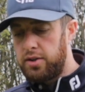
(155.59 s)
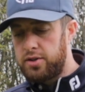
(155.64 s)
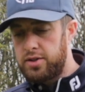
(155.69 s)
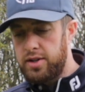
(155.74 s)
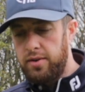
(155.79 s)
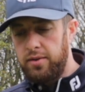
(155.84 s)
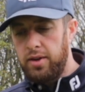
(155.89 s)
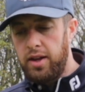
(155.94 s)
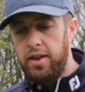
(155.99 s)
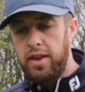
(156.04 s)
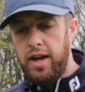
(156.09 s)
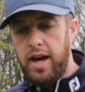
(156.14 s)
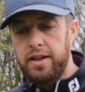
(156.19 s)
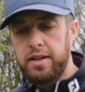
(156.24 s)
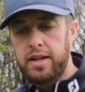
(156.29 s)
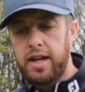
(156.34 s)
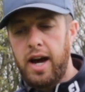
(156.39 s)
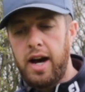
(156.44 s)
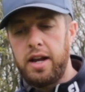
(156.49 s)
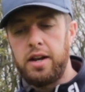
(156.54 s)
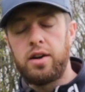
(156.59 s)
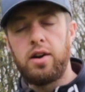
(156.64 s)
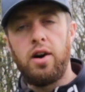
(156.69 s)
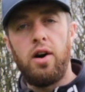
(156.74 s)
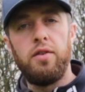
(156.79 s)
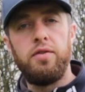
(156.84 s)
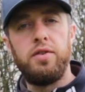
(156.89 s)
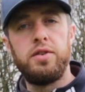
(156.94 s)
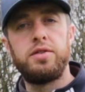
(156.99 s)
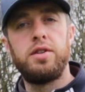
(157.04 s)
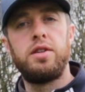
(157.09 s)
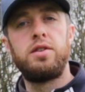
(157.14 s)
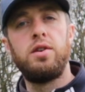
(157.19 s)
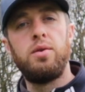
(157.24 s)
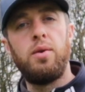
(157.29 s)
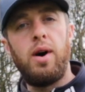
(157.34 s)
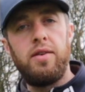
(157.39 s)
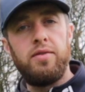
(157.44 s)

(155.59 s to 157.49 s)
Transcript: generally they're the kind of golfers that do